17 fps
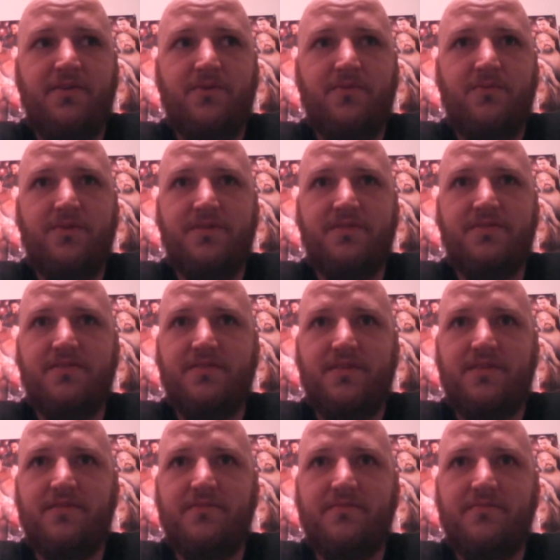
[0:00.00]
was
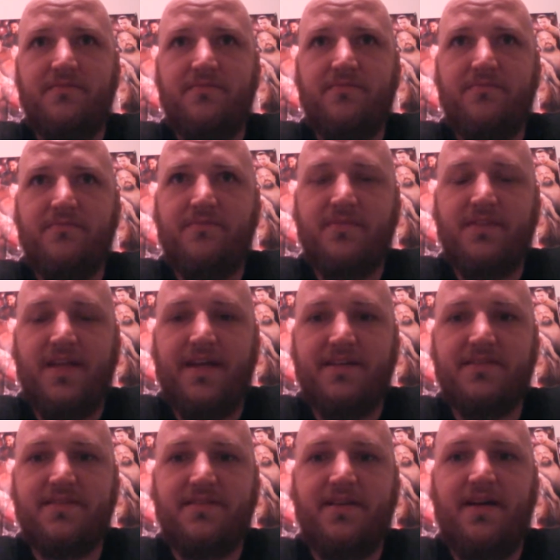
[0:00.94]
the
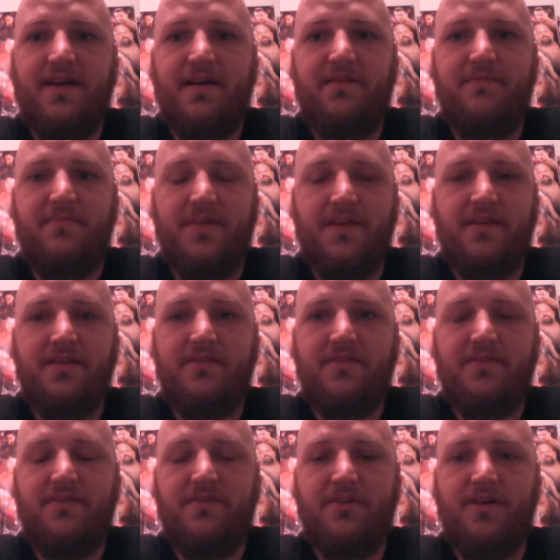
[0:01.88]
last time that,
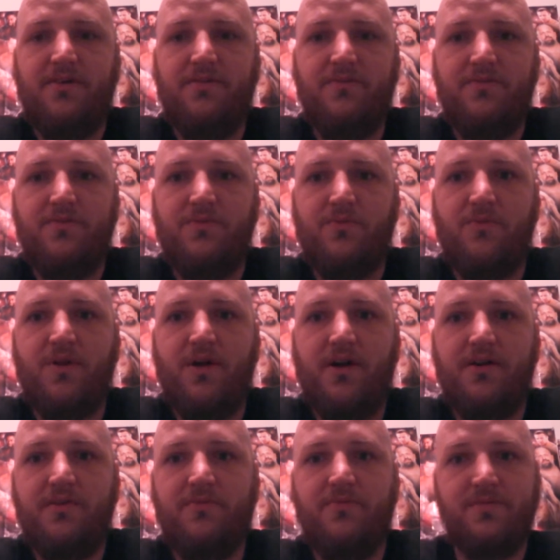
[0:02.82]
The
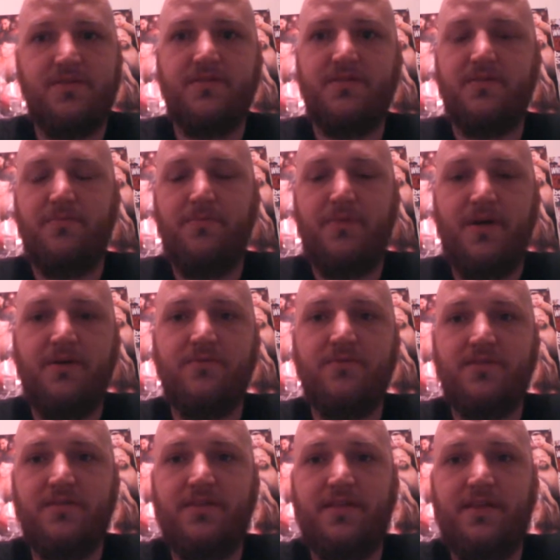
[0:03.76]
Rock was
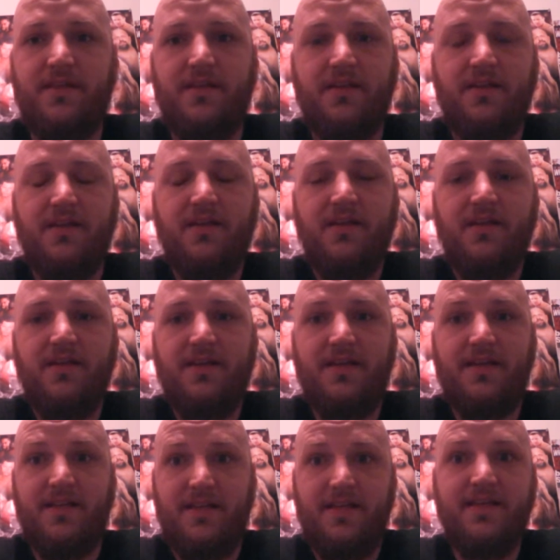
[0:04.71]
supposedly,
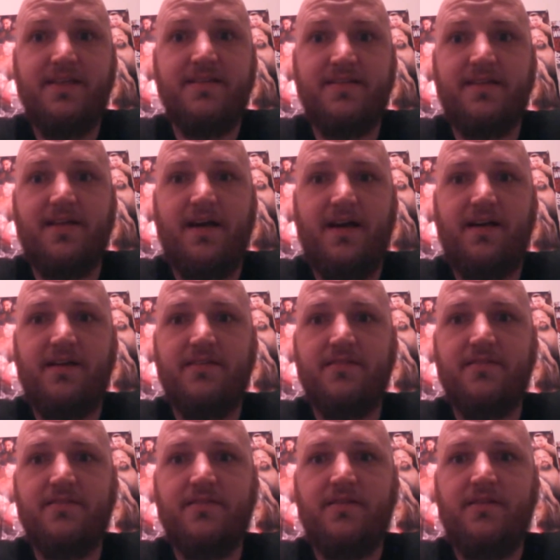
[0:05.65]
in his
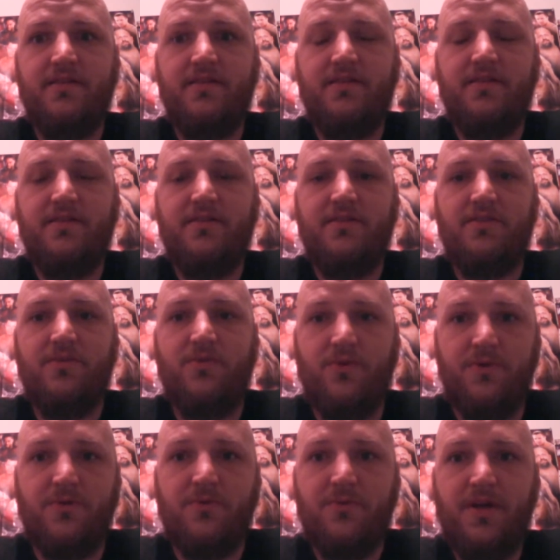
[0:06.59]
eyes,
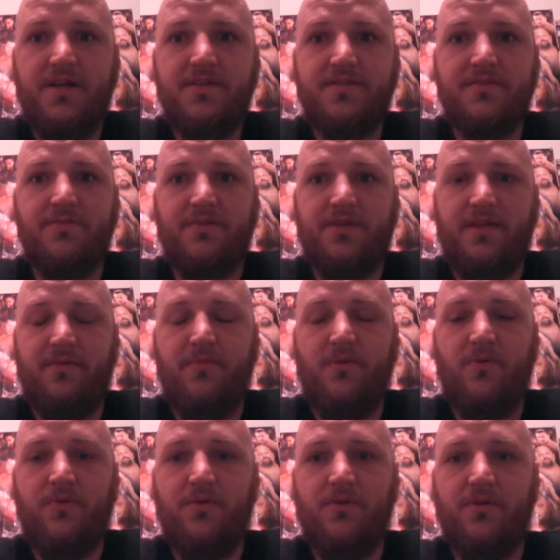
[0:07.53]
going to wrestle
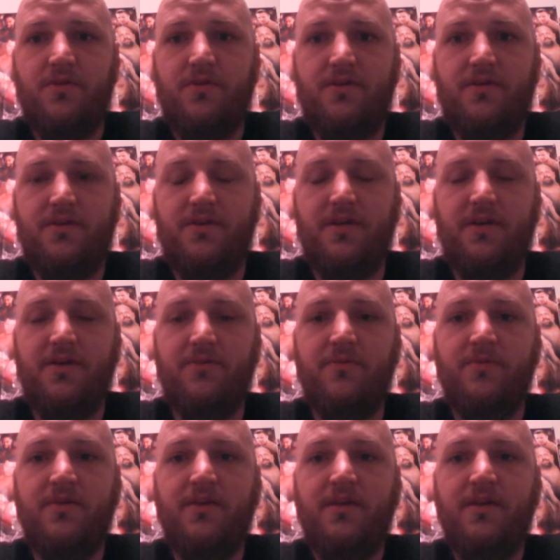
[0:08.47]
anymore,
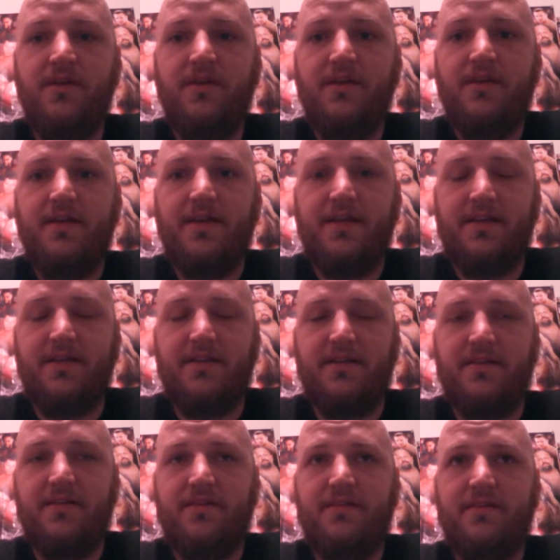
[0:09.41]

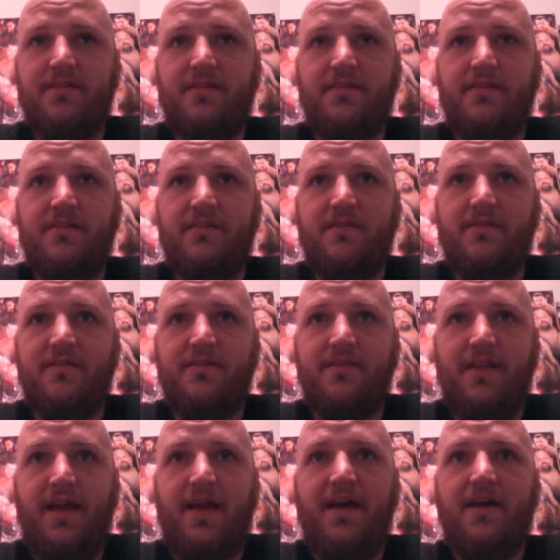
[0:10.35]
and
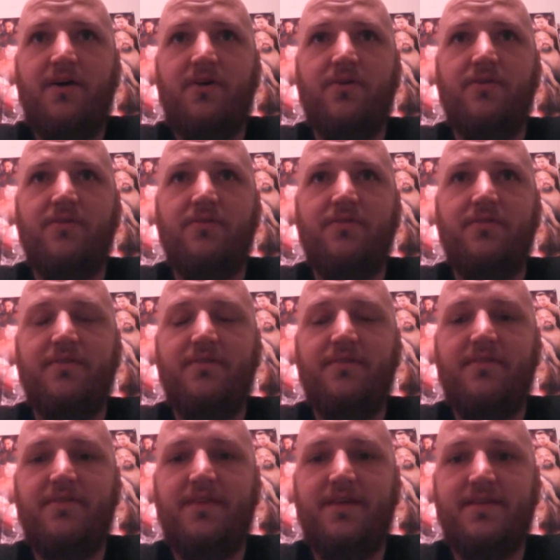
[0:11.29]
now
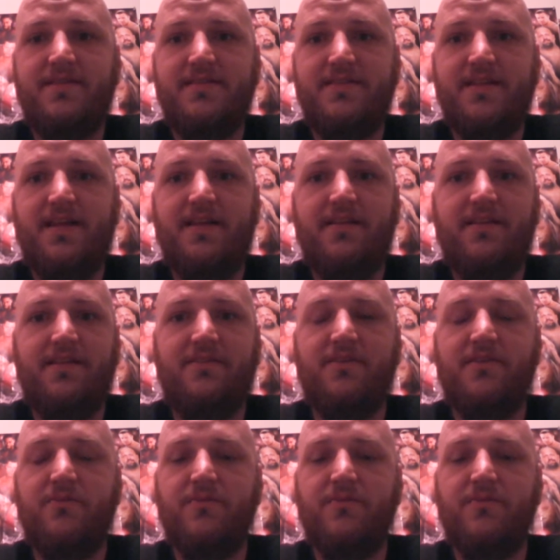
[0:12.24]
they say that